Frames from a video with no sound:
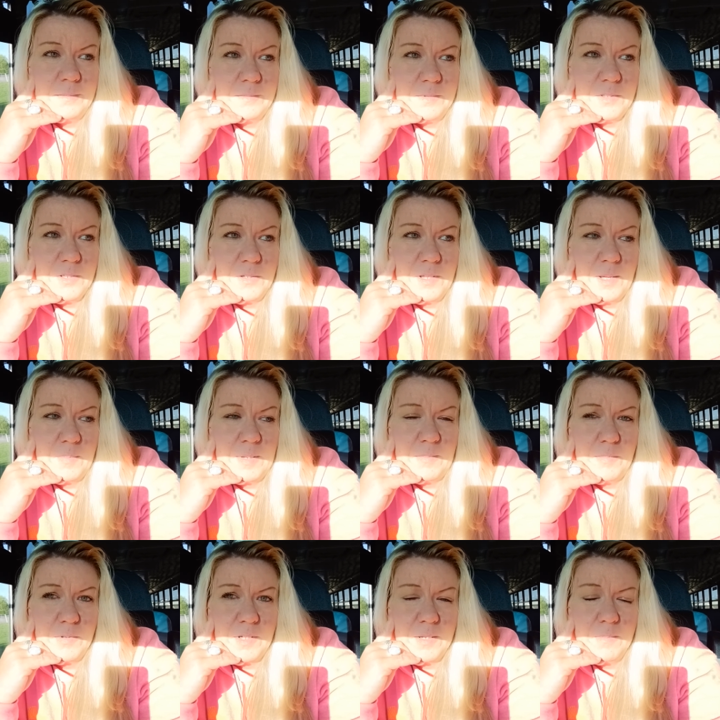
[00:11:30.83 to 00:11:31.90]
so that
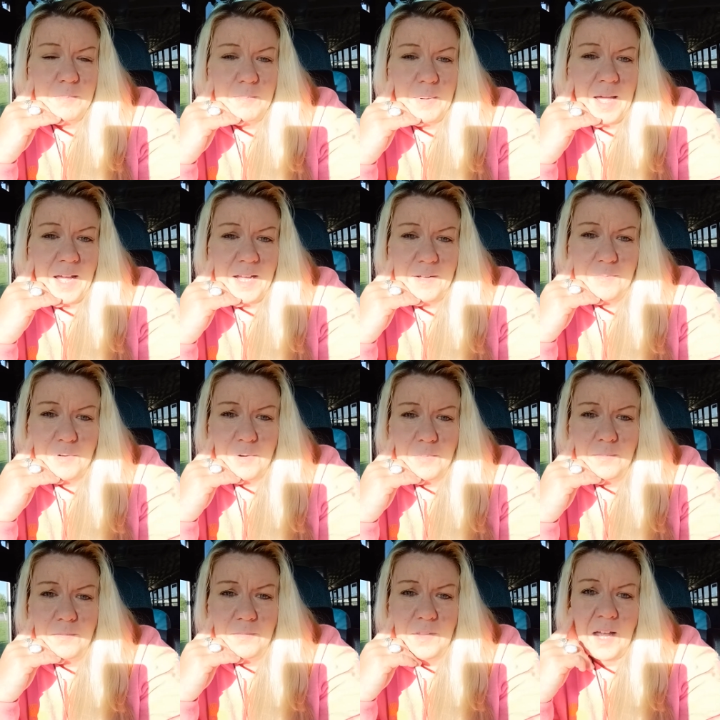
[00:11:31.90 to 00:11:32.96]
people can buy
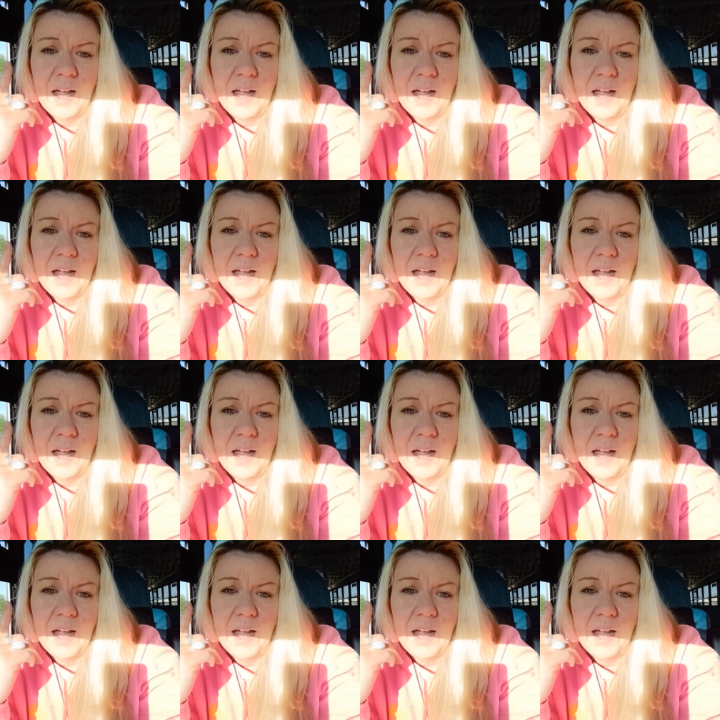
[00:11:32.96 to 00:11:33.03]
from the